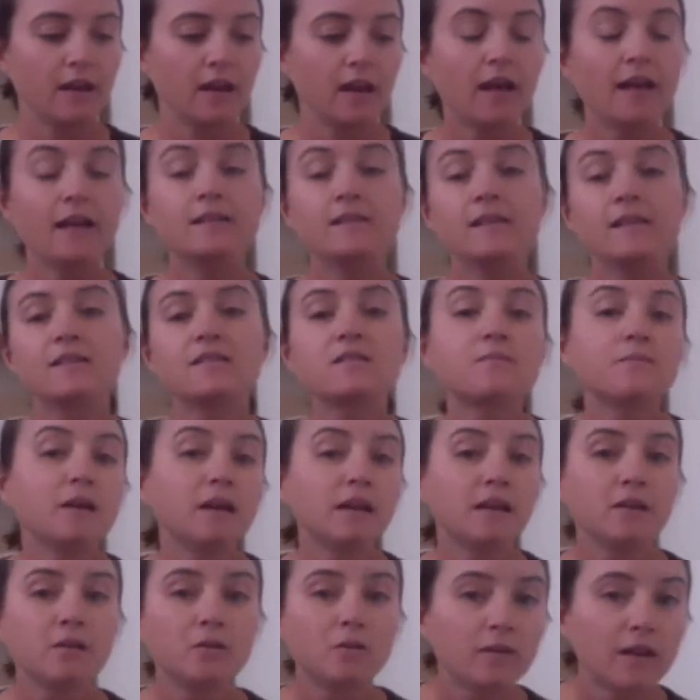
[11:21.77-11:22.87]
And it doesn't mean
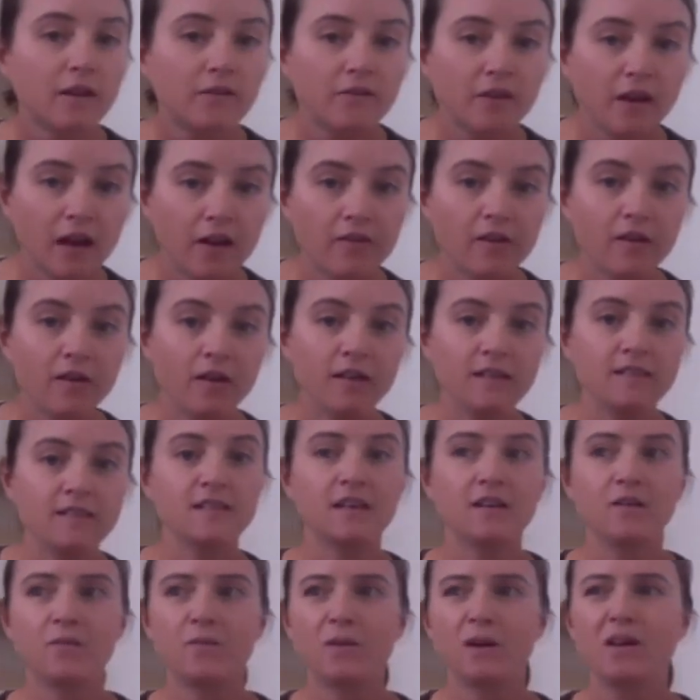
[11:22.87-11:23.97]
you'll never have an
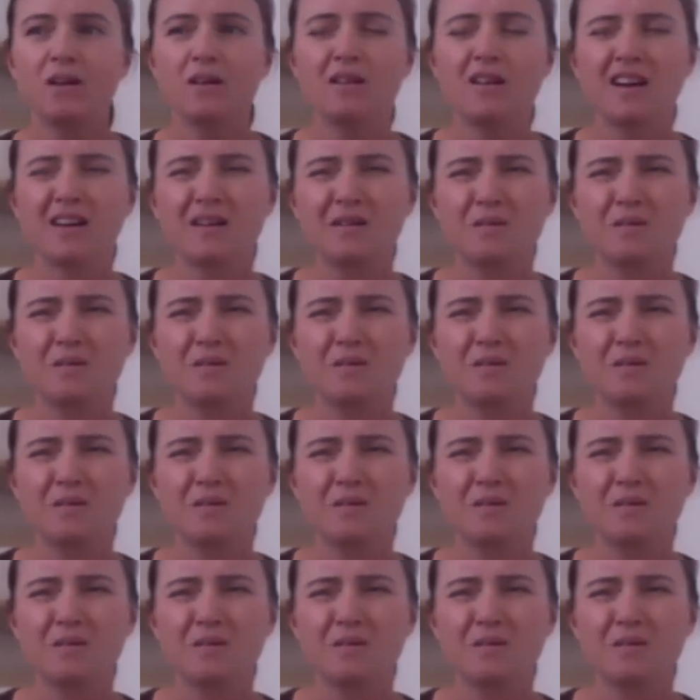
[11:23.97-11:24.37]
idea where you're like,